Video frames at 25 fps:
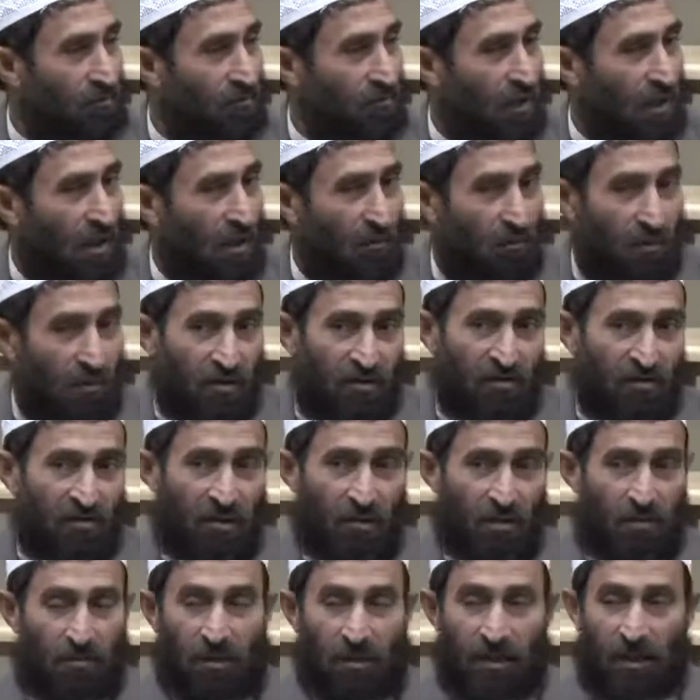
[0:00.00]
What is the
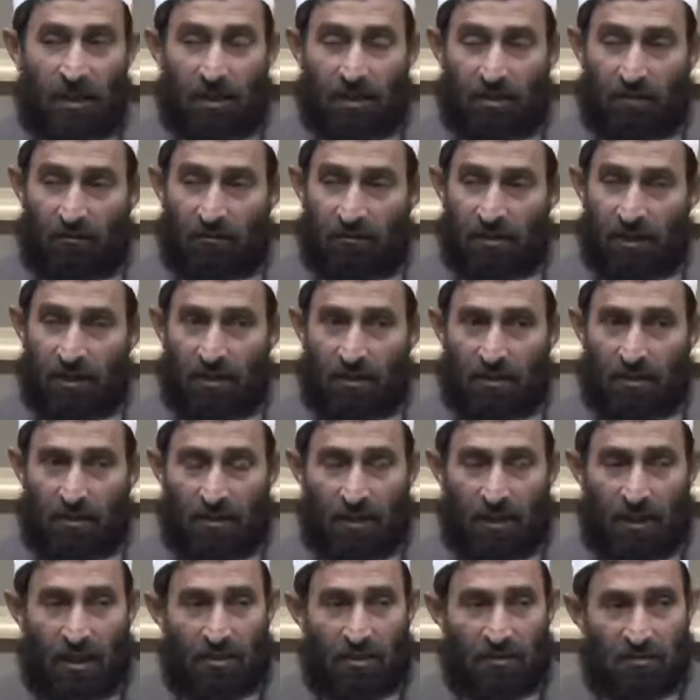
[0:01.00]
replying of the
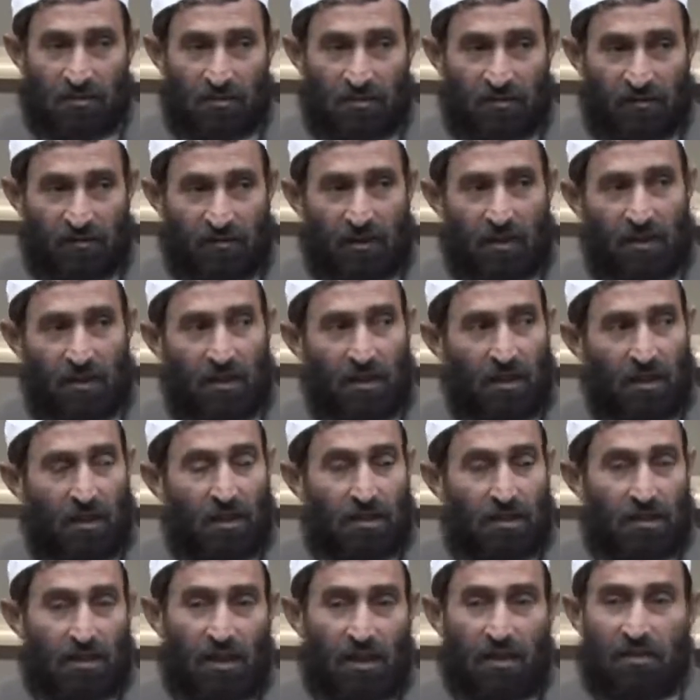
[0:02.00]
angels?
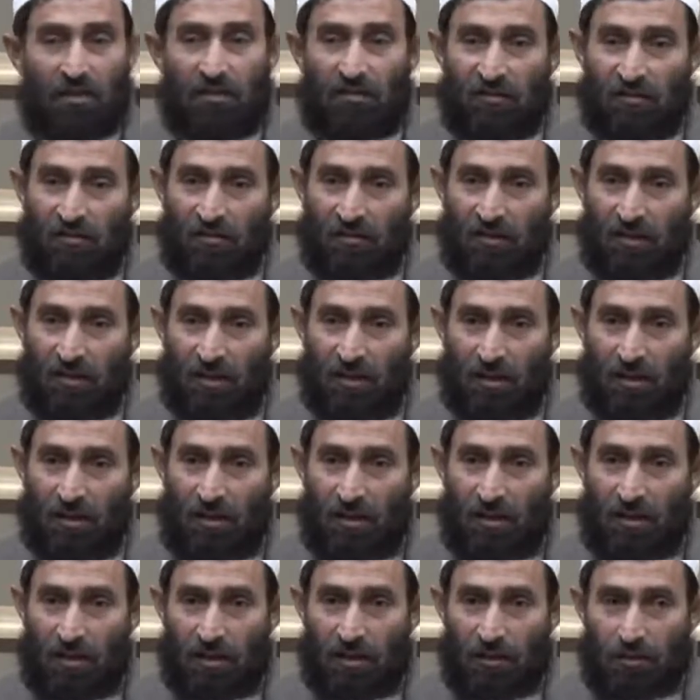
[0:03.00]
That is
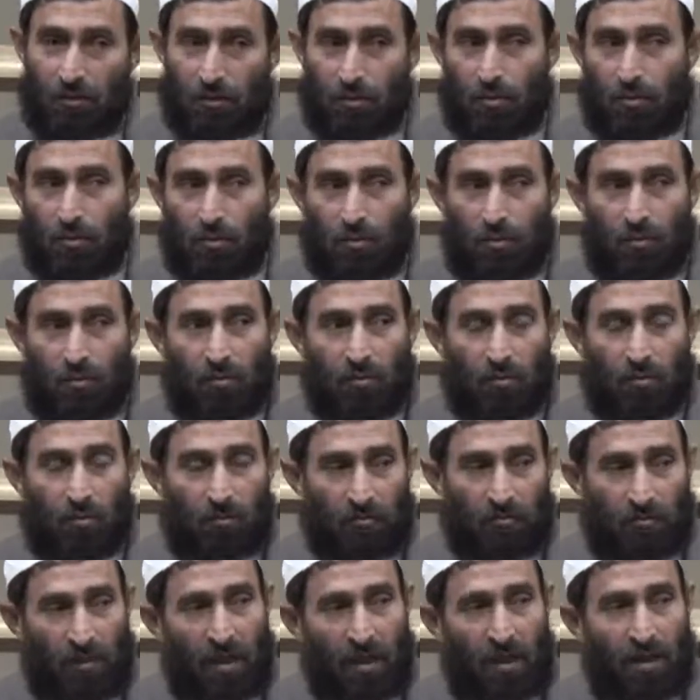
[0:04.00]
to
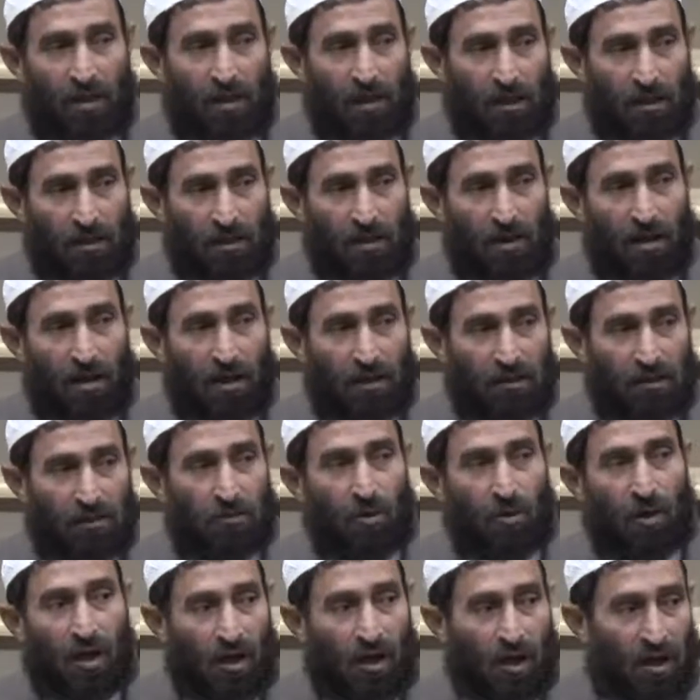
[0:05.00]
make a call,
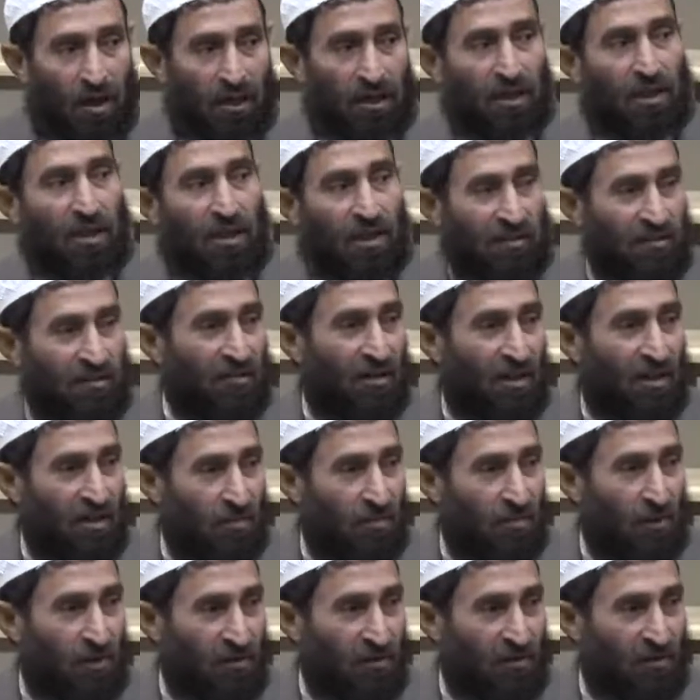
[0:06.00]
dua against that
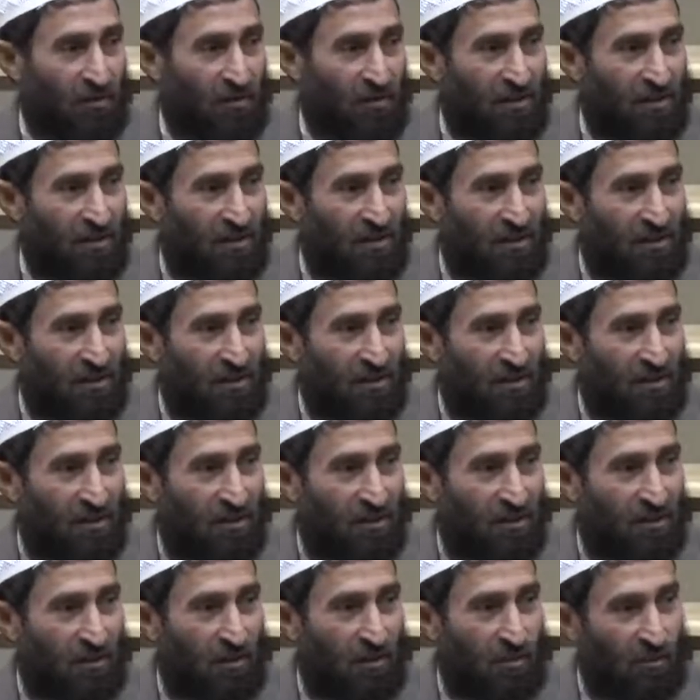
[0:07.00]
person
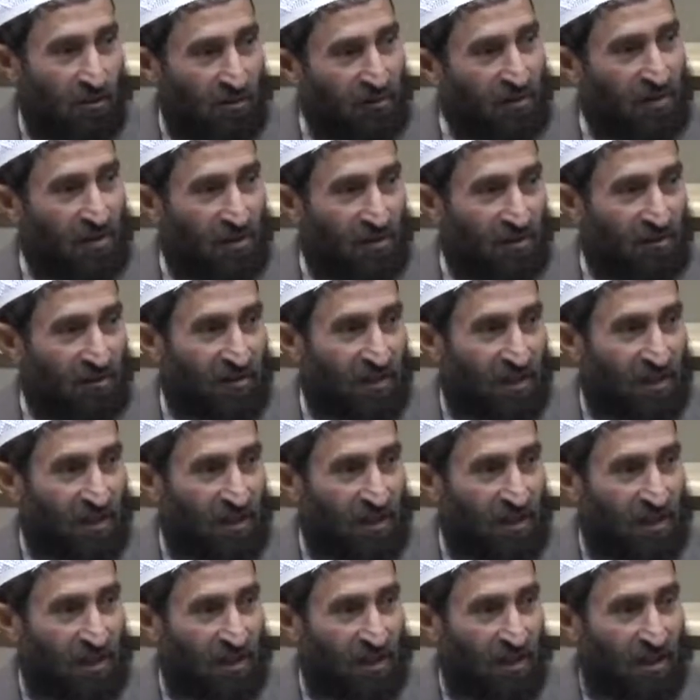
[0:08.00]
who is cursing.
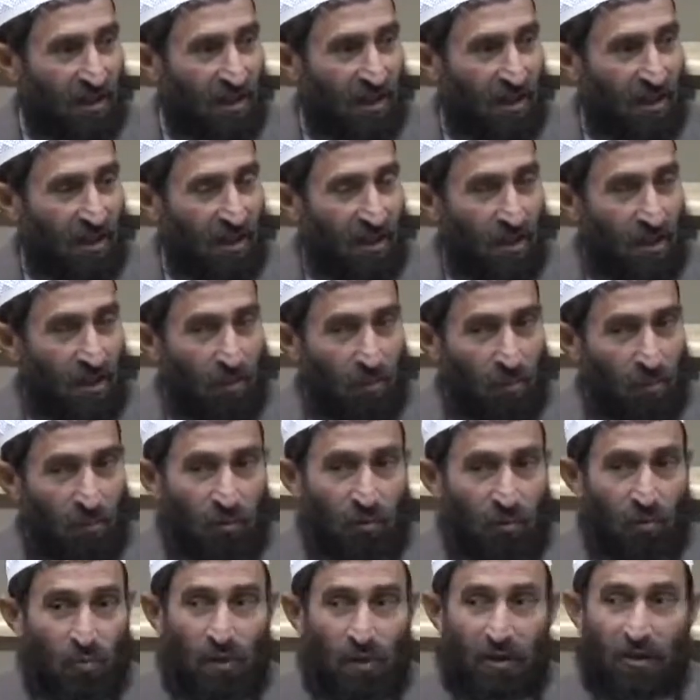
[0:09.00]
But
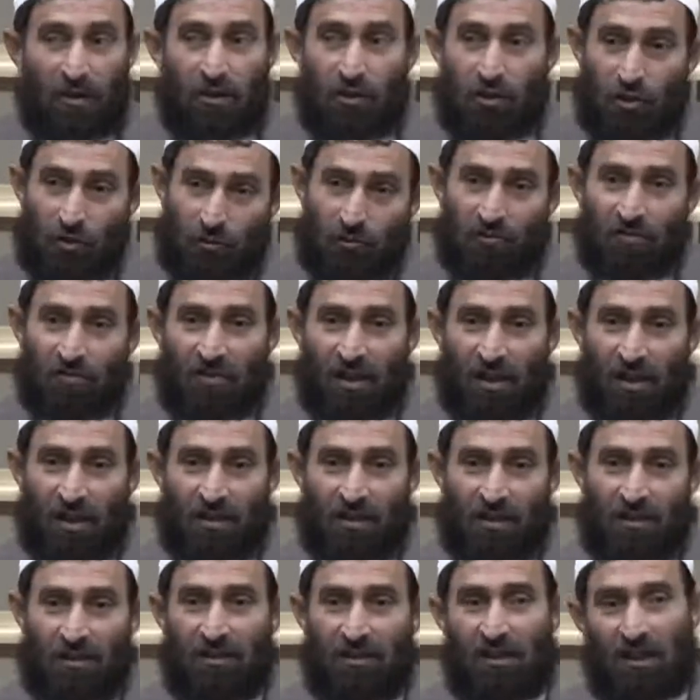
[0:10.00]
when you
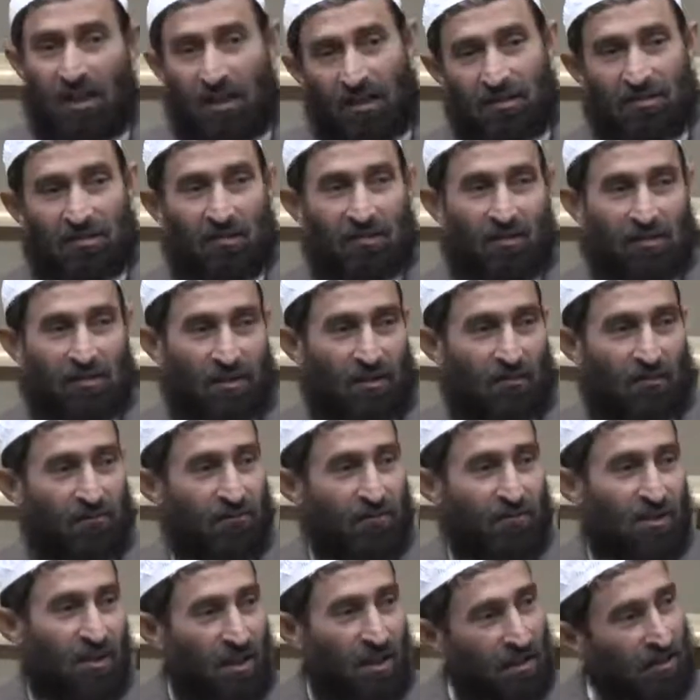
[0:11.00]
started, the angels
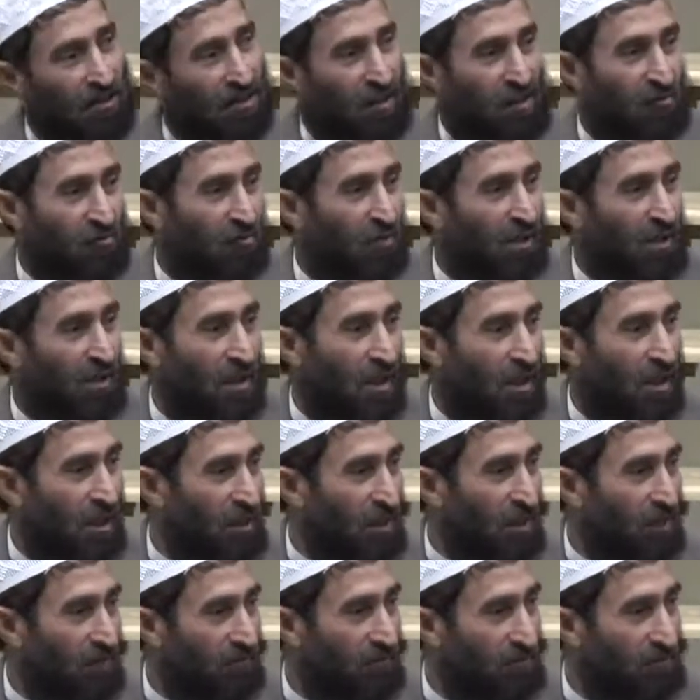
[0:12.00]
left, and that's why I left.